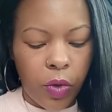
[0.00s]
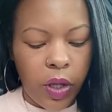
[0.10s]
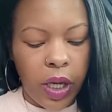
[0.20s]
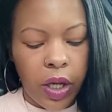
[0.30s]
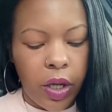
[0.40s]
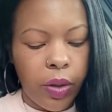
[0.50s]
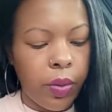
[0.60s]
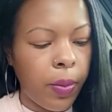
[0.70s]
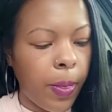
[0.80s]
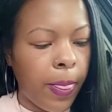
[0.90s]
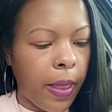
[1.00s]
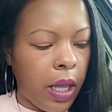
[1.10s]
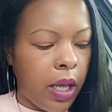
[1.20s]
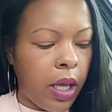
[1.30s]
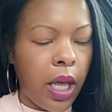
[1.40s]
Thank you.
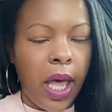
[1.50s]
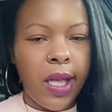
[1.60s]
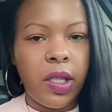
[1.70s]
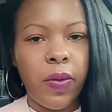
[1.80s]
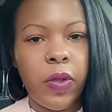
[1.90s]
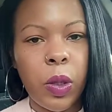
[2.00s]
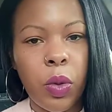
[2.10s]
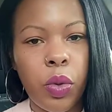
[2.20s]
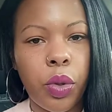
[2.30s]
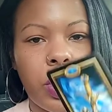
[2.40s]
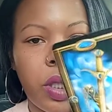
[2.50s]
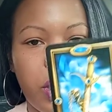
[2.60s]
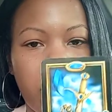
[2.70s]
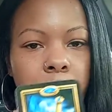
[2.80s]
Ace of Swords.